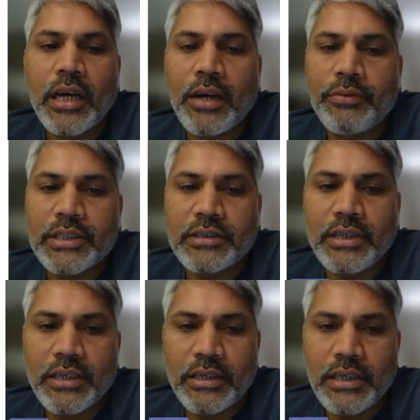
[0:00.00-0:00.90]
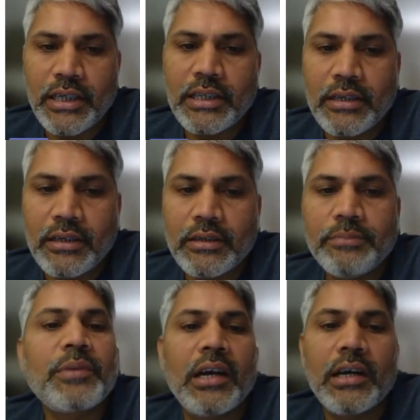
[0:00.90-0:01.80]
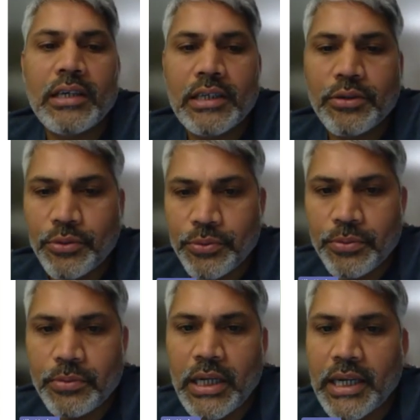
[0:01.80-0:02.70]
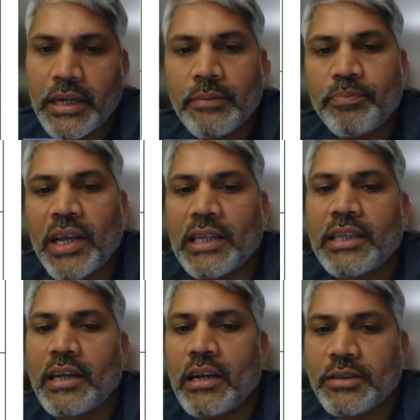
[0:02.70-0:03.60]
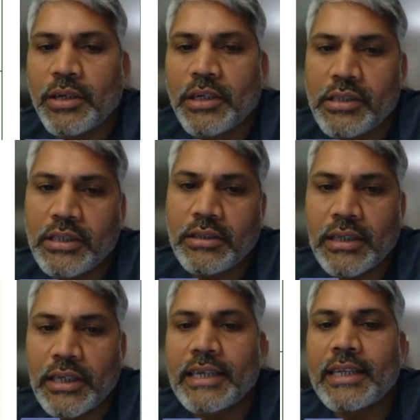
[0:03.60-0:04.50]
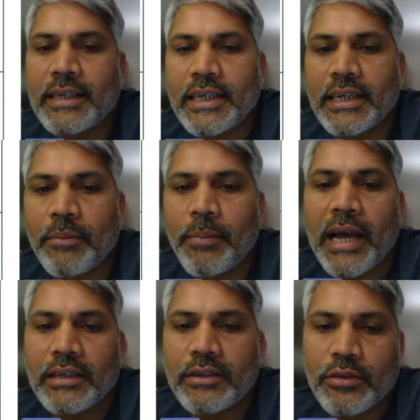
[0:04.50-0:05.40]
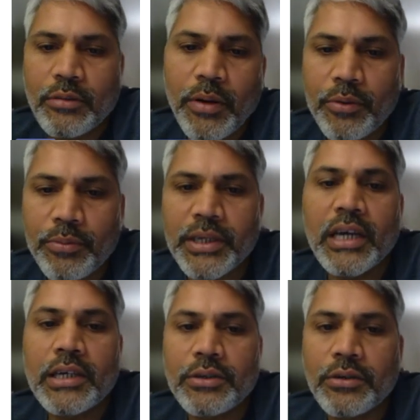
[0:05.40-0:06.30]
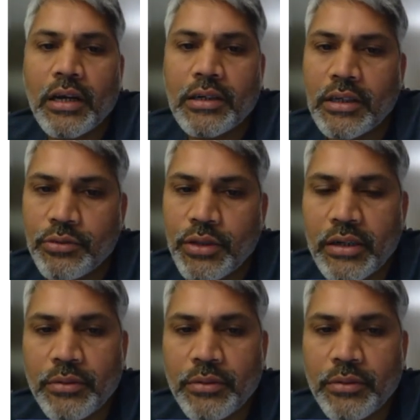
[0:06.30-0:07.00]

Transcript: which is there in your lake, and then ultimately get that data back into the Power BI to continue that